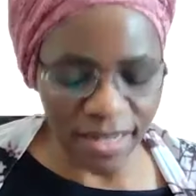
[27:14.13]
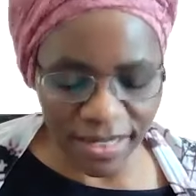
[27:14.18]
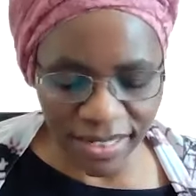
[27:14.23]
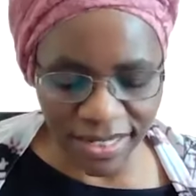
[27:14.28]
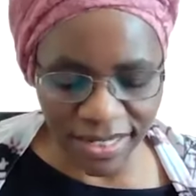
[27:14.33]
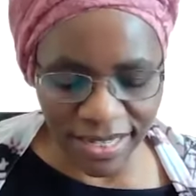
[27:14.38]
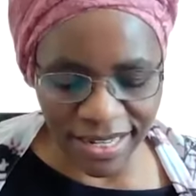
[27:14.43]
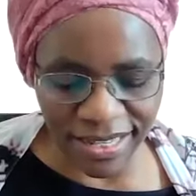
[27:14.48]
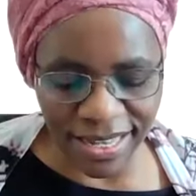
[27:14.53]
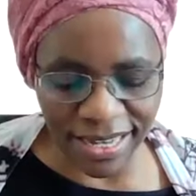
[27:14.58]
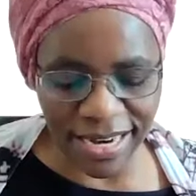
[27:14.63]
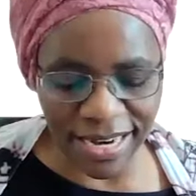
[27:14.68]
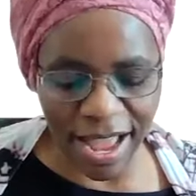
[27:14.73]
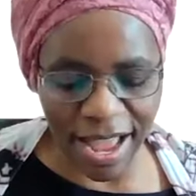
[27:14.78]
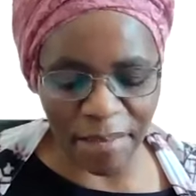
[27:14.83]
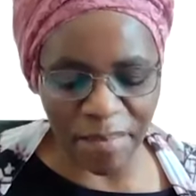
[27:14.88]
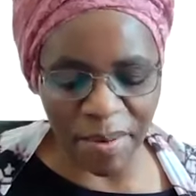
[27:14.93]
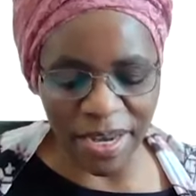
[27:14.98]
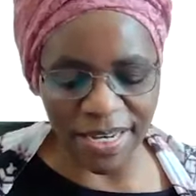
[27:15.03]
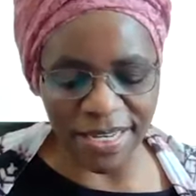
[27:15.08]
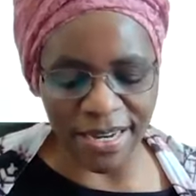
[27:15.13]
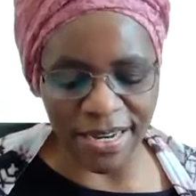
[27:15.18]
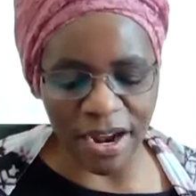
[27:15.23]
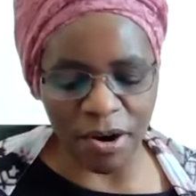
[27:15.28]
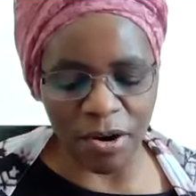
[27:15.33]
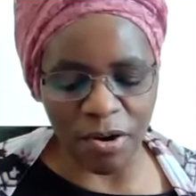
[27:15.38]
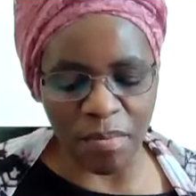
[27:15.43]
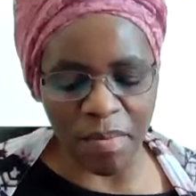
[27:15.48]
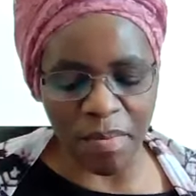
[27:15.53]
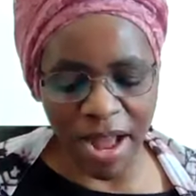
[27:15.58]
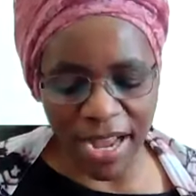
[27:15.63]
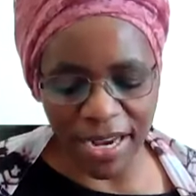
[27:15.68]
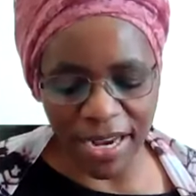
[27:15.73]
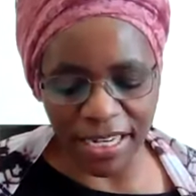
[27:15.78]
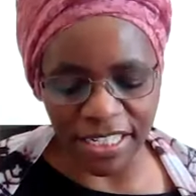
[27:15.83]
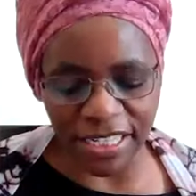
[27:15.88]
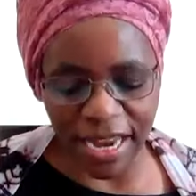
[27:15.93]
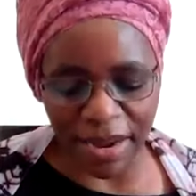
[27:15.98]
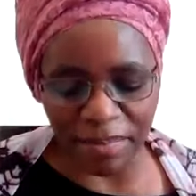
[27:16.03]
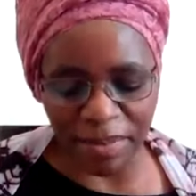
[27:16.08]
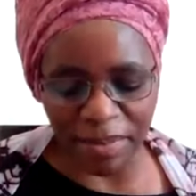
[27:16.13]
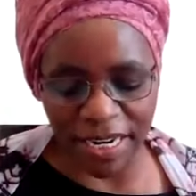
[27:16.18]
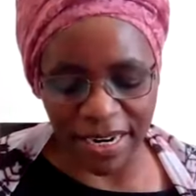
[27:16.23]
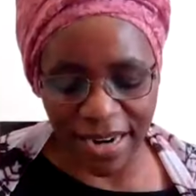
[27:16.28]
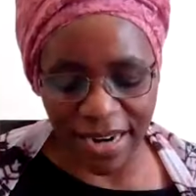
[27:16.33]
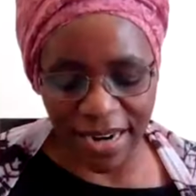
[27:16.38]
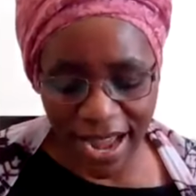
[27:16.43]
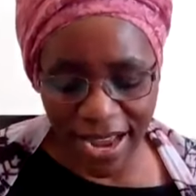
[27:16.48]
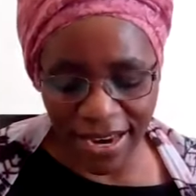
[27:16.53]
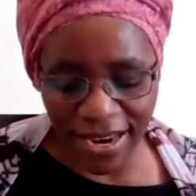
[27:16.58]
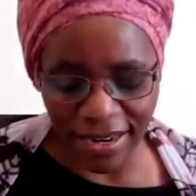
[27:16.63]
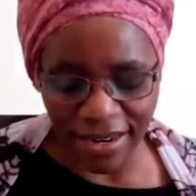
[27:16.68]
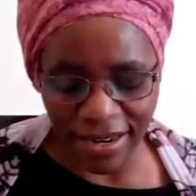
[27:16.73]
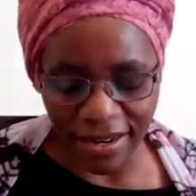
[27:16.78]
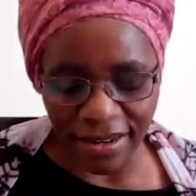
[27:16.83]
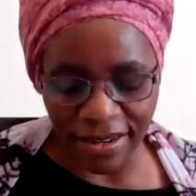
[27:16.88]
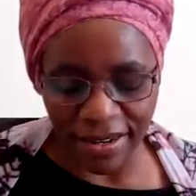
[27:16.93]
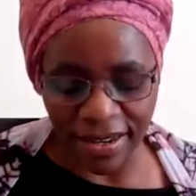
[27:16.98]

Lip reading: incident that happened on Mark chapter 9